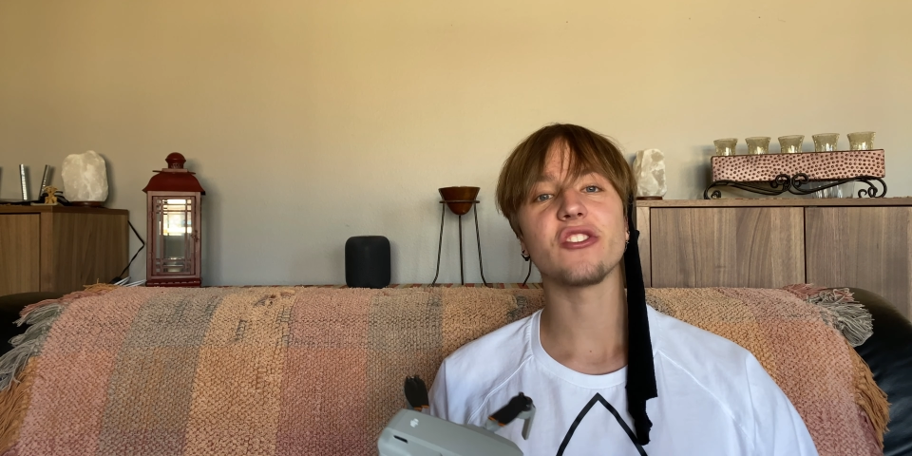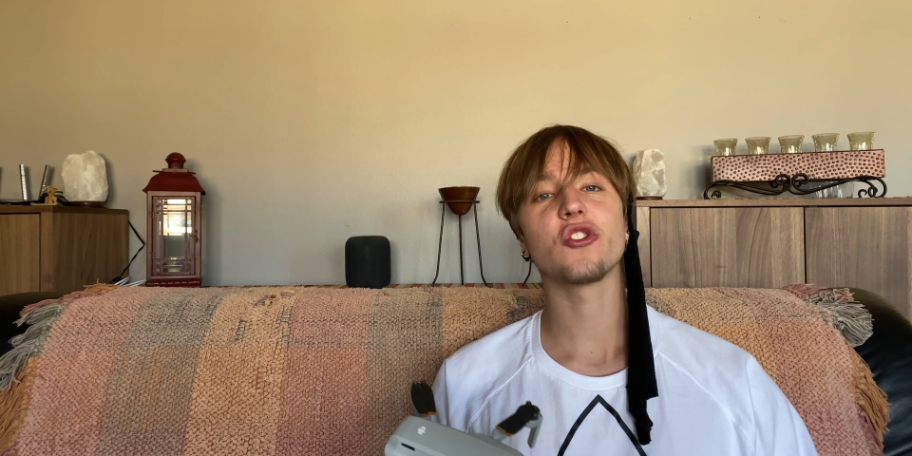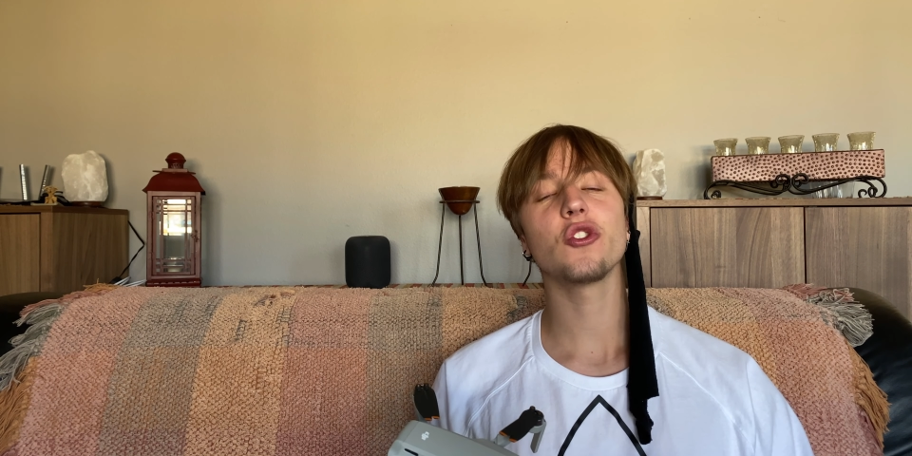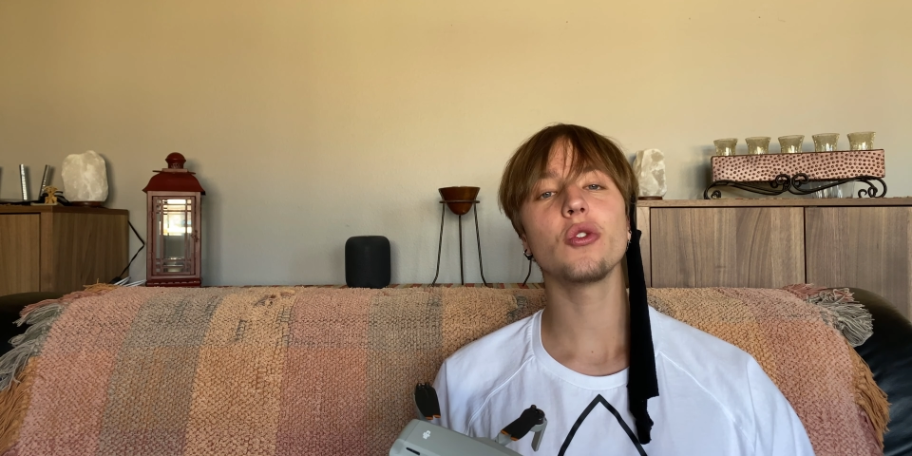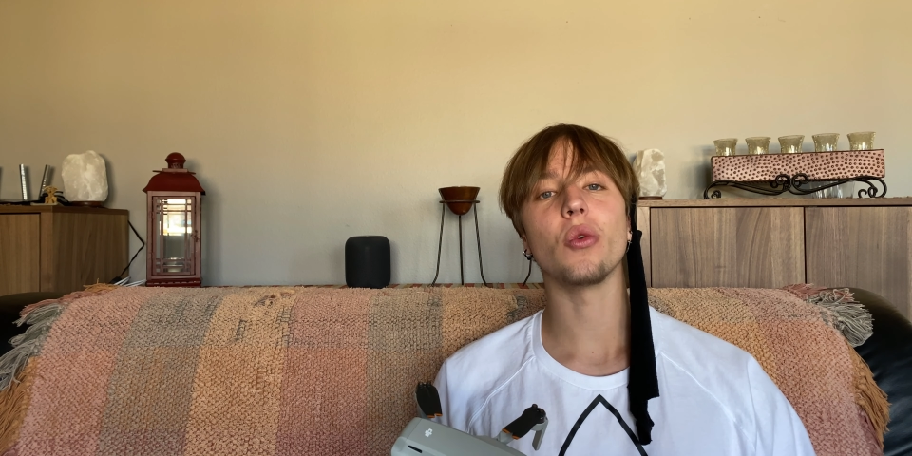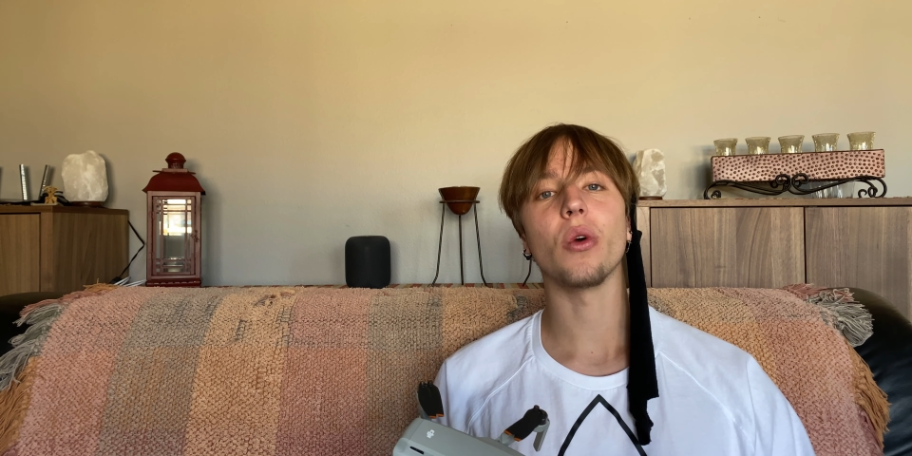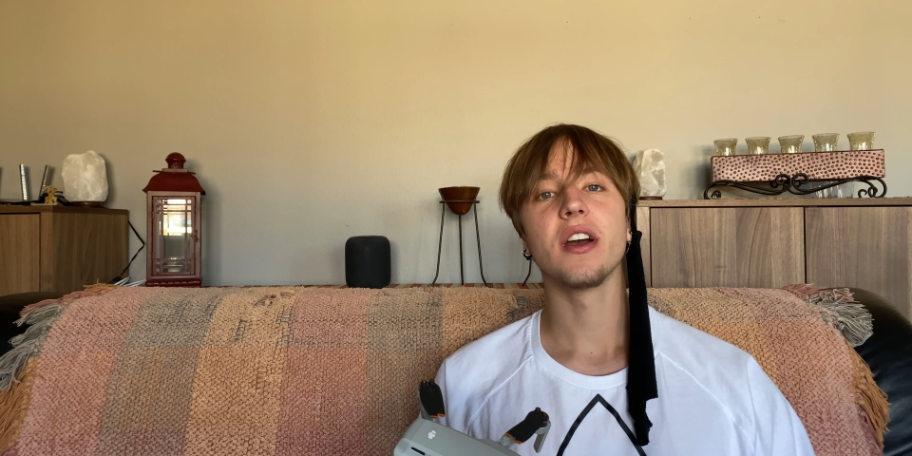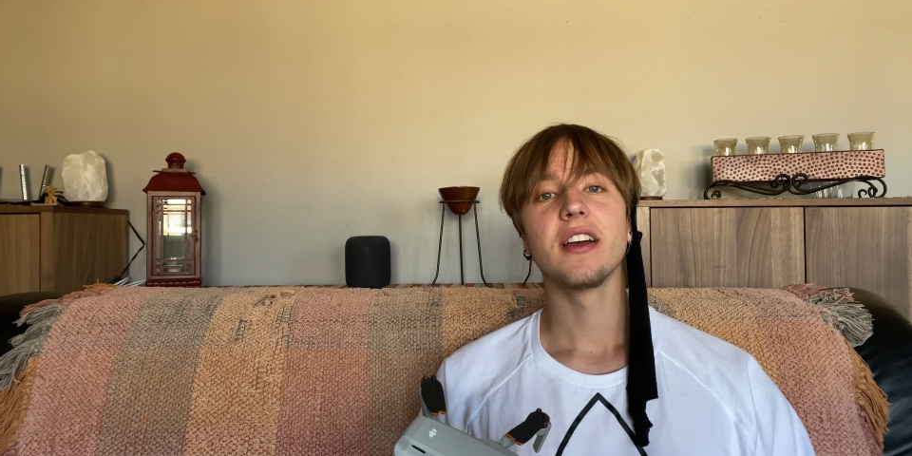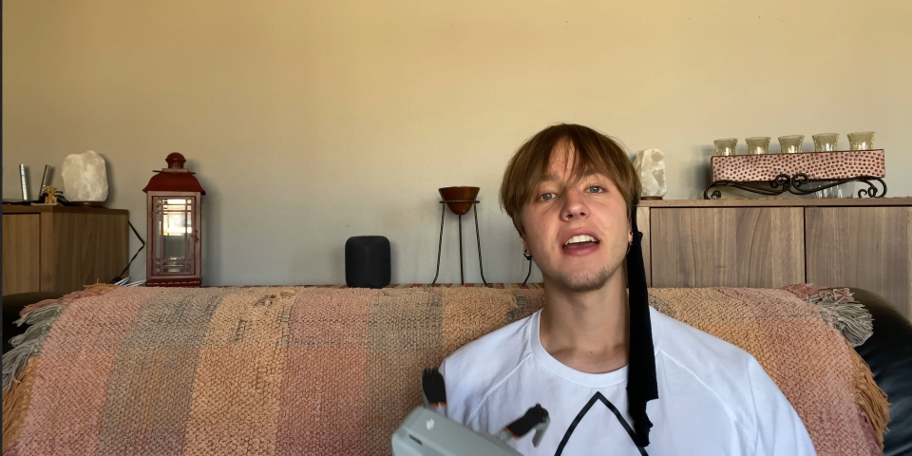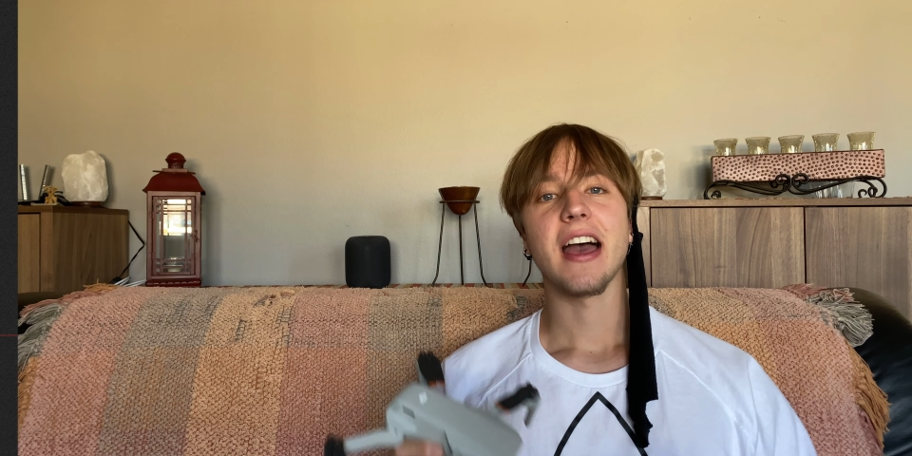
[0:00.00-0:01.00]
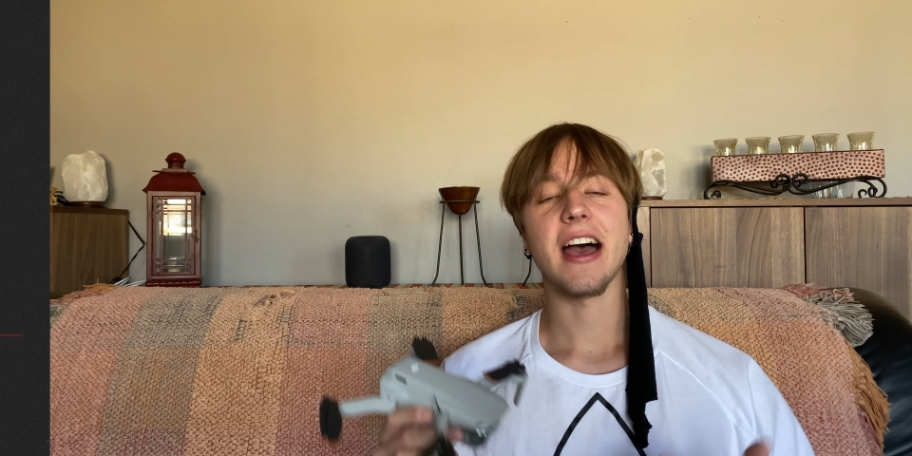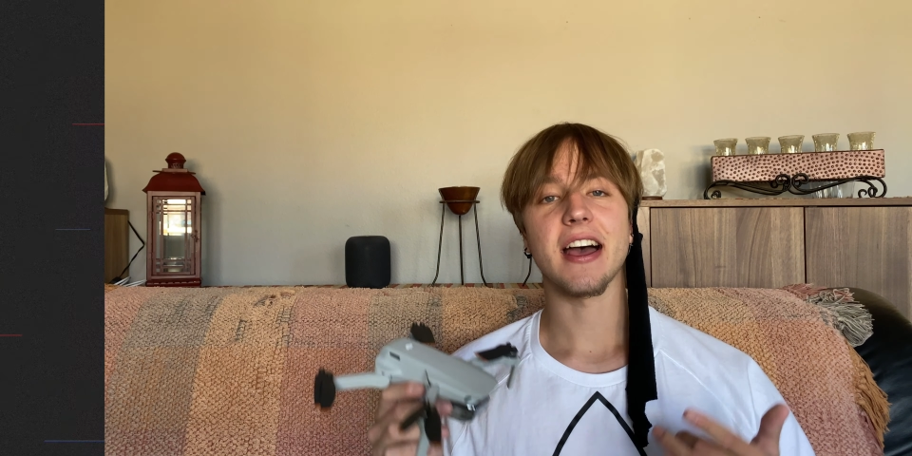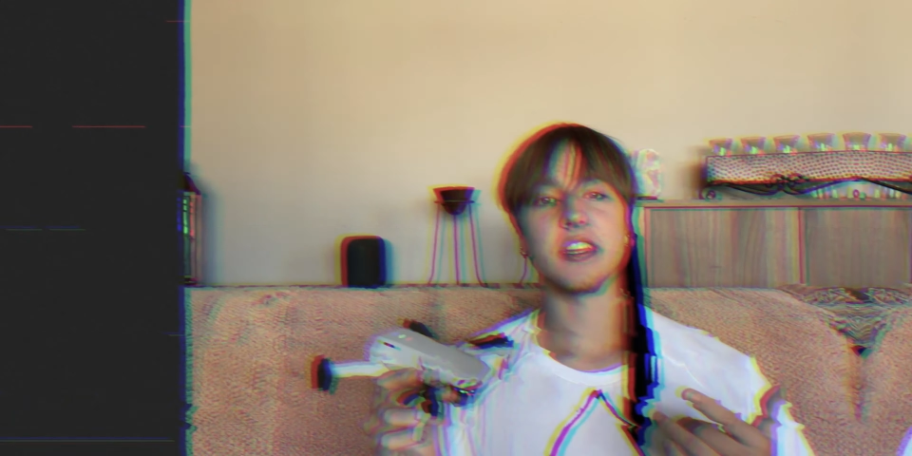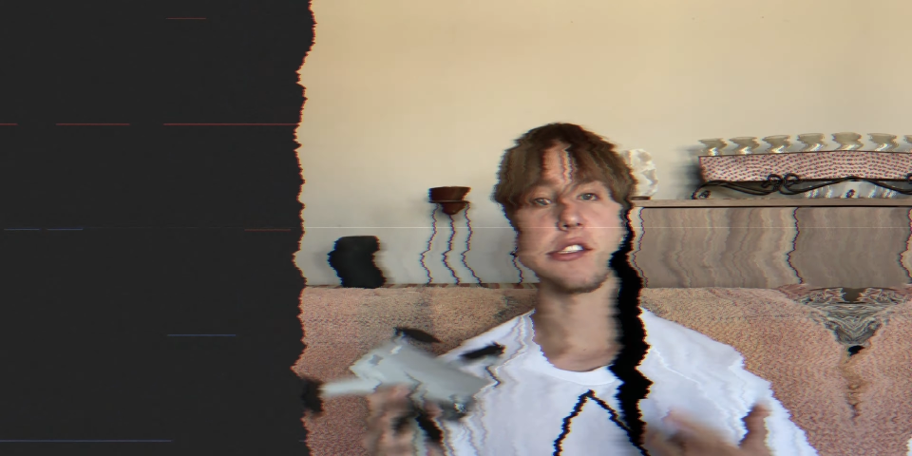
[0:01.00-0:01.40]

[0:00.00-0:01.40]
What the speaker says: 2 has